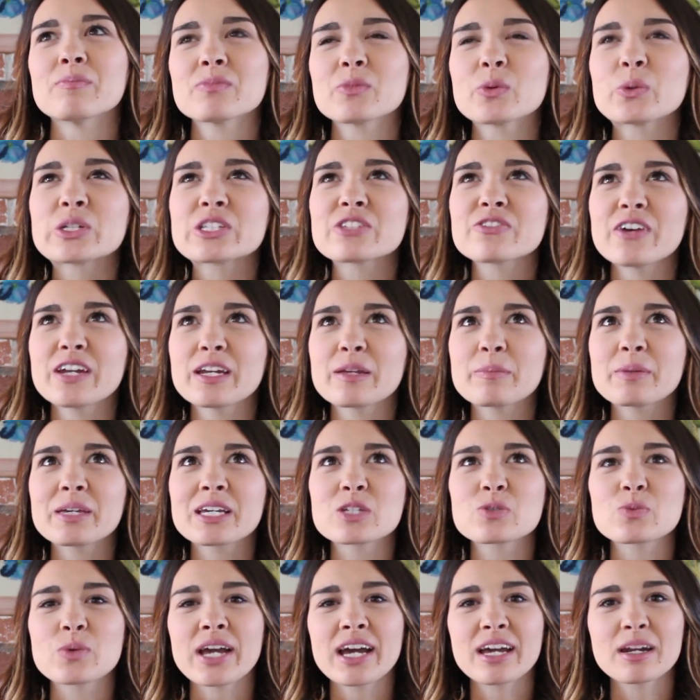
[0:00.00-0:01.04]
Well, it's funny
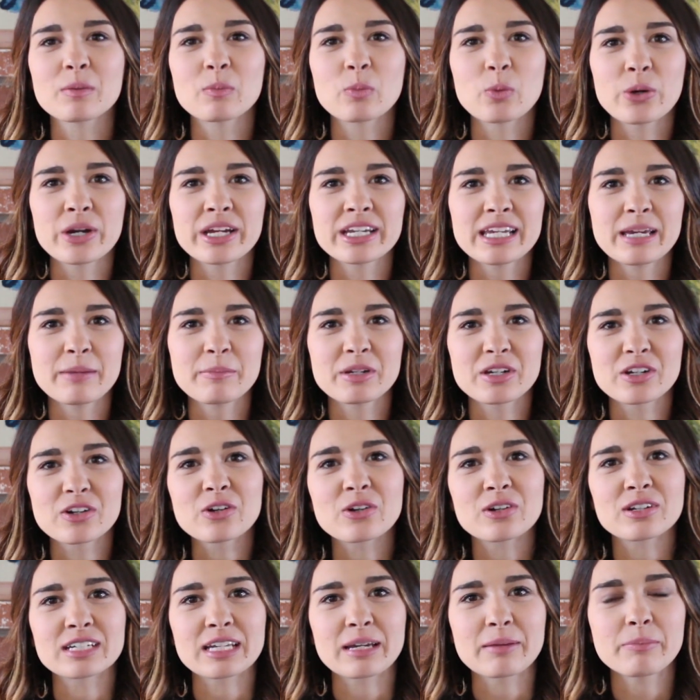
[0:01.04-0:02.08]
because we had a boy name and a
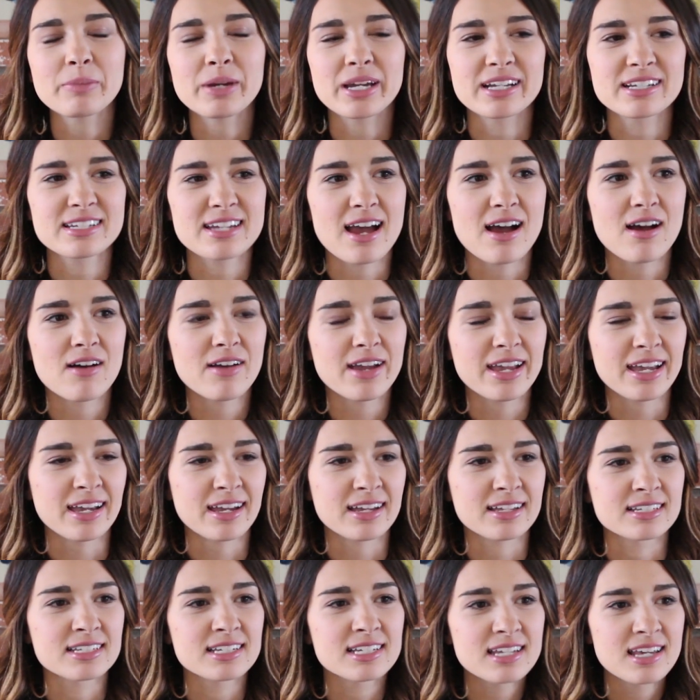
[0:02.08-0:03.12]
girl name picked out,
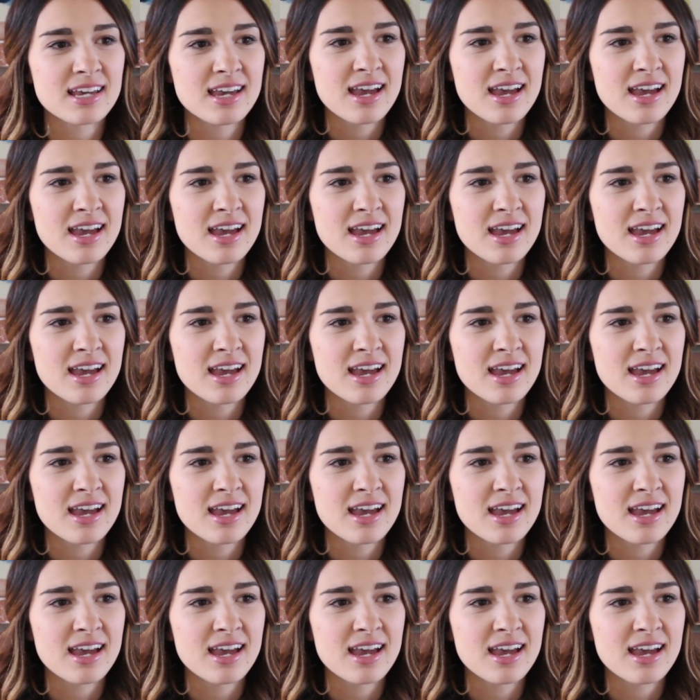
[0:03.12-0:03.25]
and